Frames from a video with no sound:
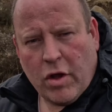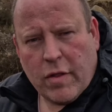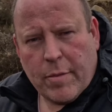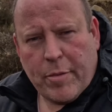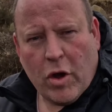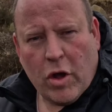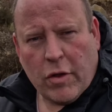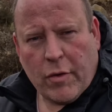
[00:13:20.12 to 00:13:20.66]
got
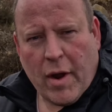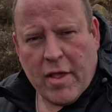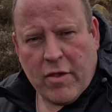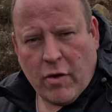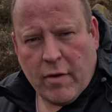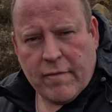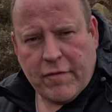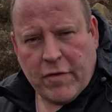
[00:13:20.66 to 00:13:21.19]
the
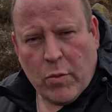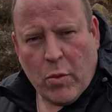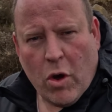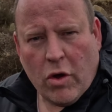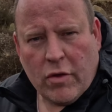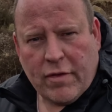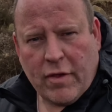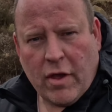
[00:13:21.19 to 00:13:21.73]
polarizer on for the
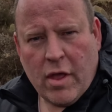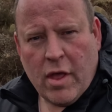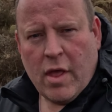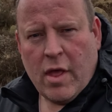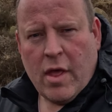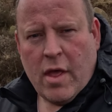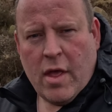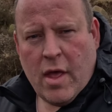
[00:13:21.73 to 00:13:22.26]
water.
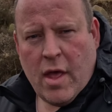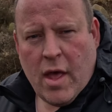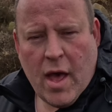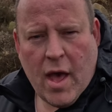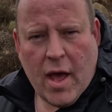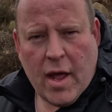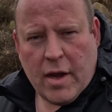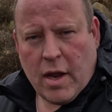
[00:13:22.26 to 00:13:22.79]

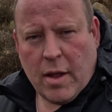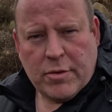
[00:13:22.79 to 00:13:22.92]
And